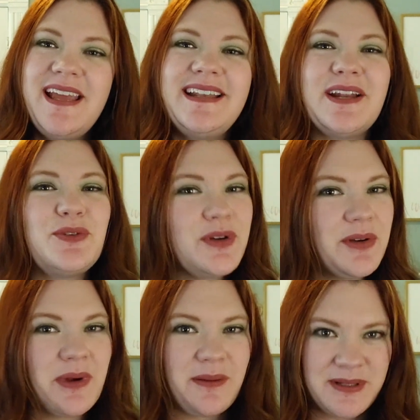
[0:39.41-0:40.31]
Now, Nora
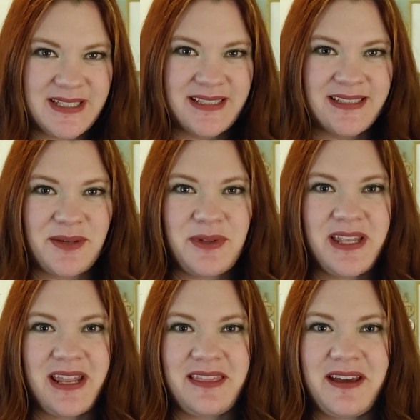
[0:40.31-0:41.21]
Roberts isn't someone
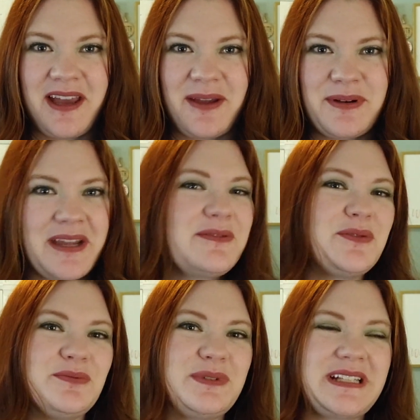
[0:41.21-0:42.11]
that I thought I would ever
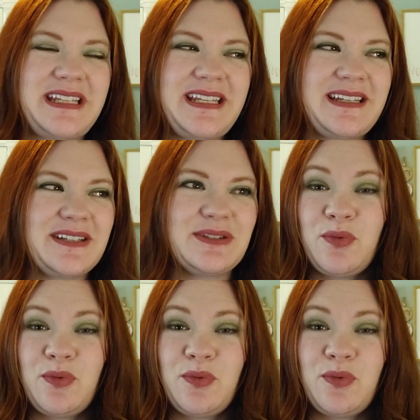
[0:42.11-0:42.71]
really